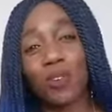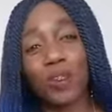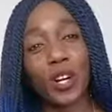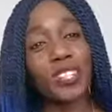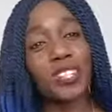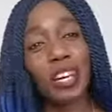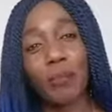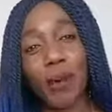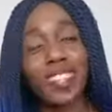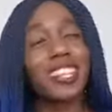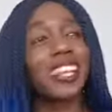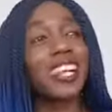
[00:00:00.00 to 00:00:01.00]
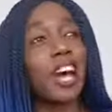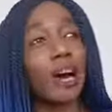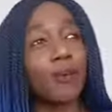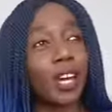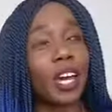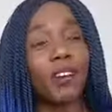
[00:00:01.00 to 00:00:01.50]
first and practically
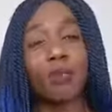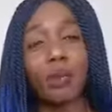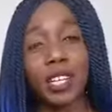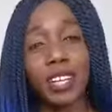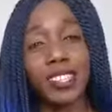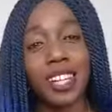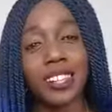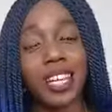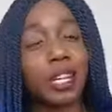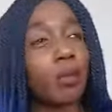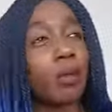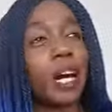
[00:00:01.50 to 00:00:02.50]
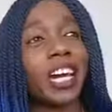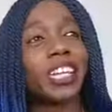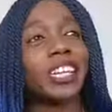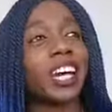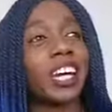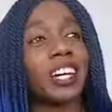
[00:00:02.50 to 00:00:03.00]
laughing at everybody that started telling me about
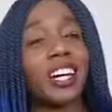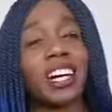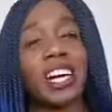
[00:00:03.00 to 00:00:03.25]
any kind of